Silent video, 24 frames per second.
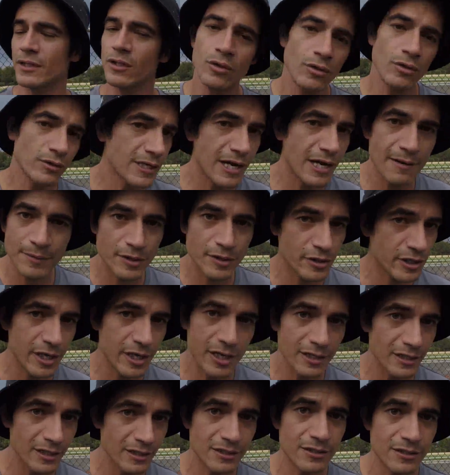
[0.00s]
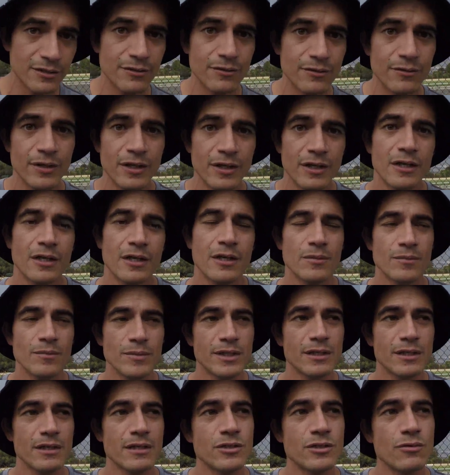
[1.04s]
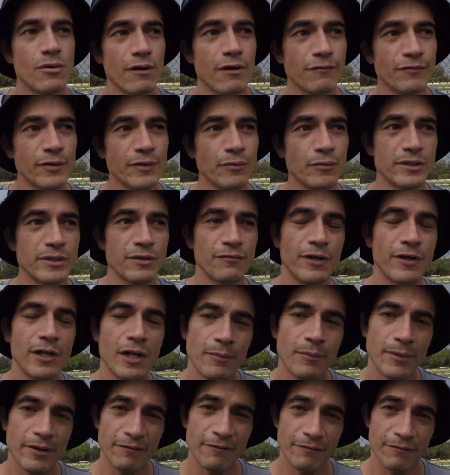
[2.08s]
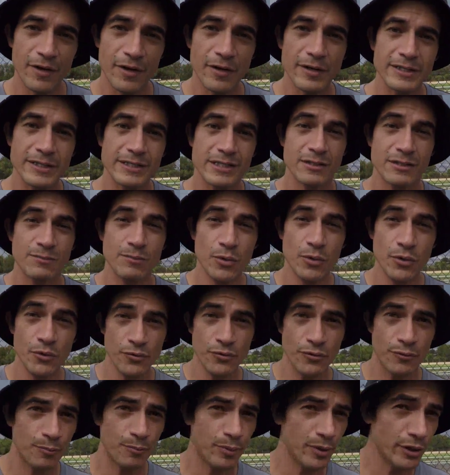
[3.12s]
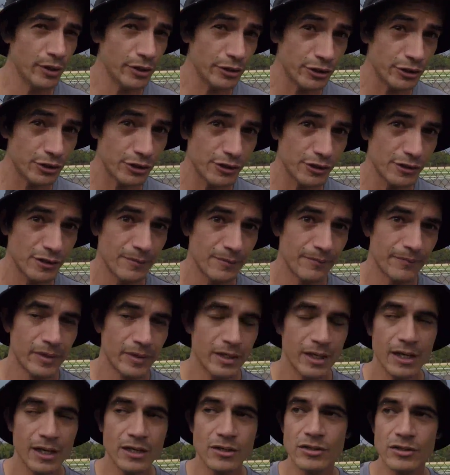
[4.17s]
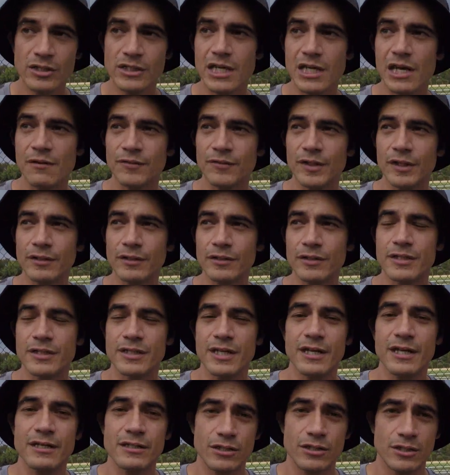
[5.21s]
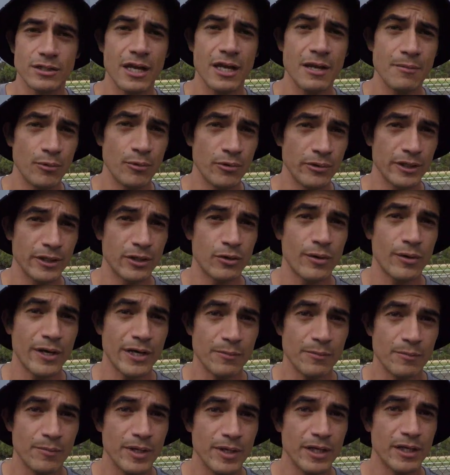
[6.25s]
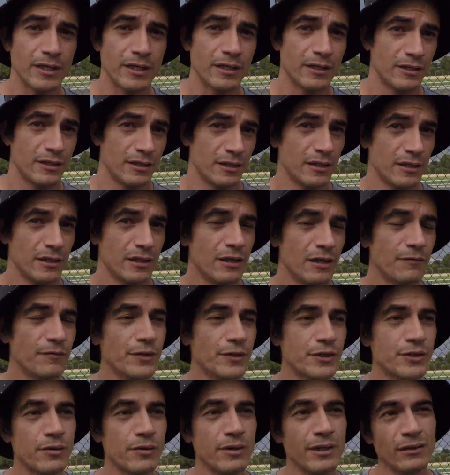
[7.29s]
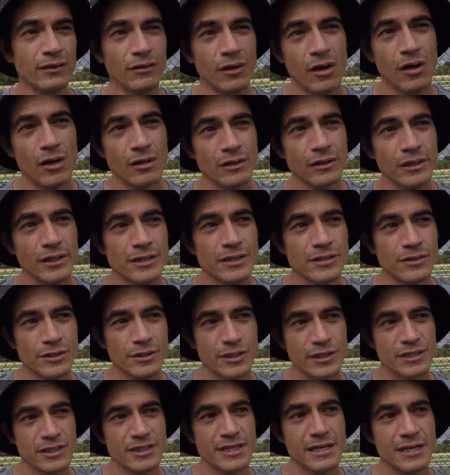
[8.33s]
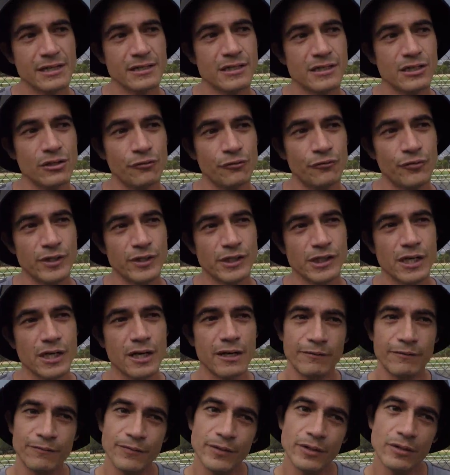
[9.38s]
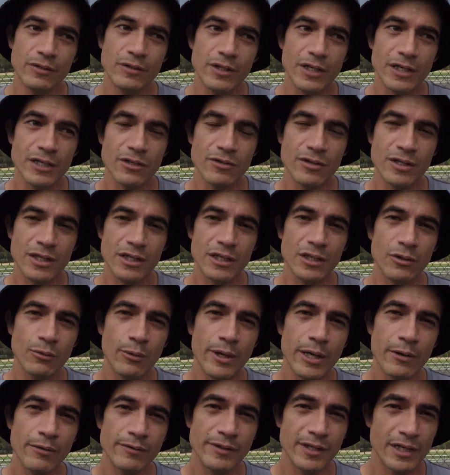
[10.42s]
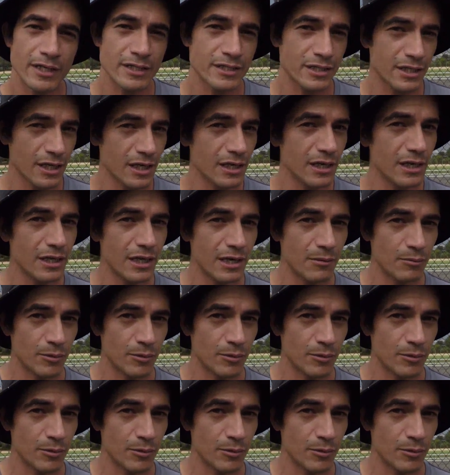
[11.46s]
the whole time they're skating too. Because you have to develop a very smooth push, and you just have to understand skateboarding quite a bit. If you're shooting long lens or just standstill fisheye, I feel like you can get away with not skating that